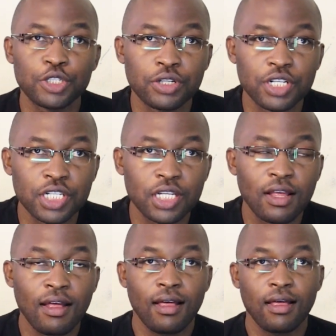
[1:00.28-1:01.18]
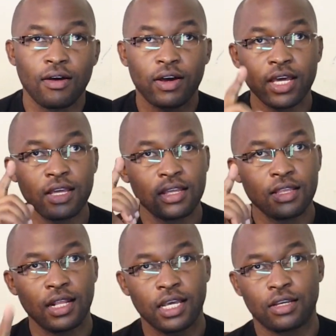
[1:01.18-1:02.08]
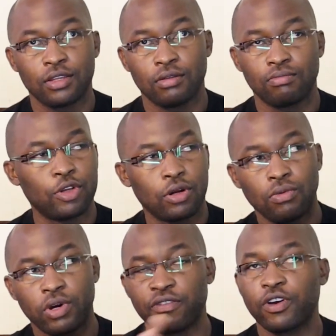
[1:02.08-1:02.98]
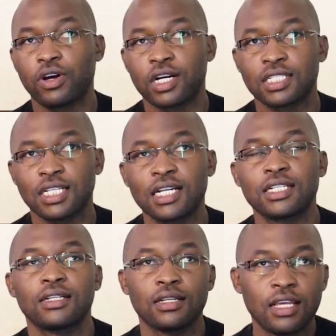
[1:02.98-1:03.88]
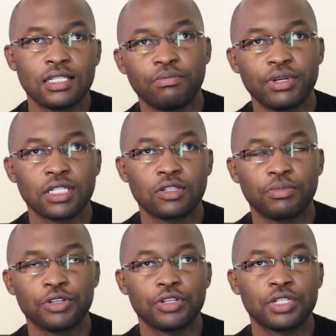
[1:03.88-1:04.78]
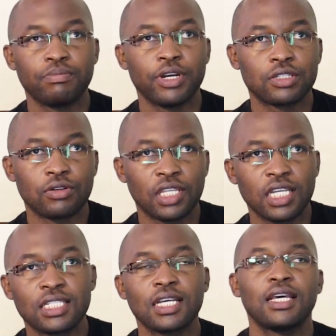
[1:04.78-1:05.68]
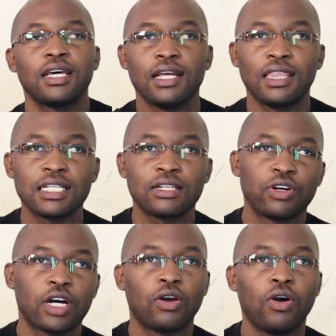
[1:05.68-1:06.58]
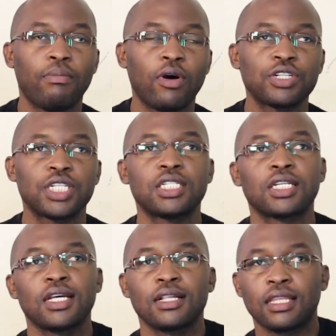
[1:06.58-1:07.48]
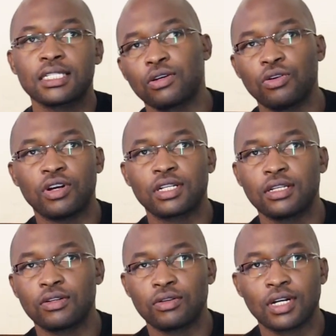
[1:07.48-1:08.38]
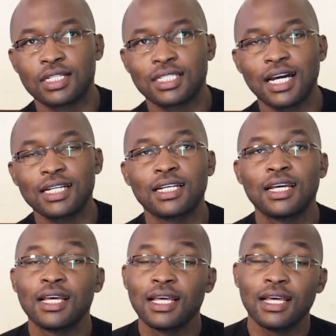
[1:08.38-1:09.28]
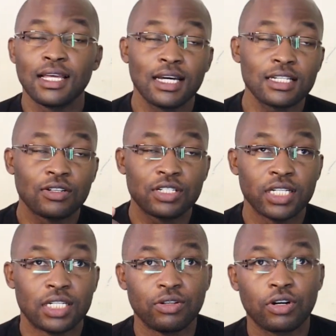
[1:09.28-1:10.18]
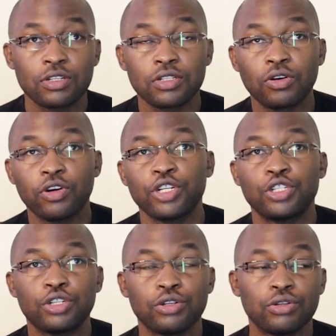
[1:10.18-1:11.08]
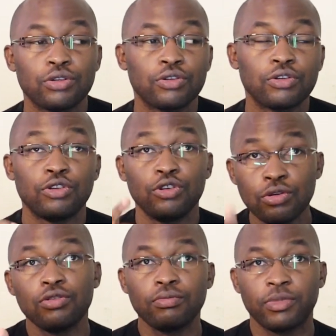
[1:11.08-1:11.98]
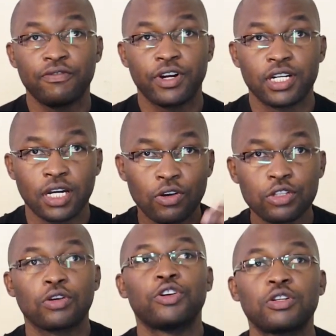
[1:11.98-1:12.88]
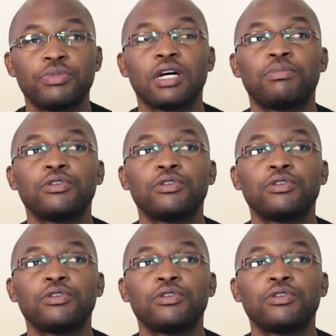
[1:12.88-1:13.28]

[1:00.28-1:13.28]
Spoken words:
opportunity, okay? Like, wherever you can start, here's a business opportunity based on this, and that's how you can go about it. That's how you can start. And that is not it. You're also going to, my friend, are also going to be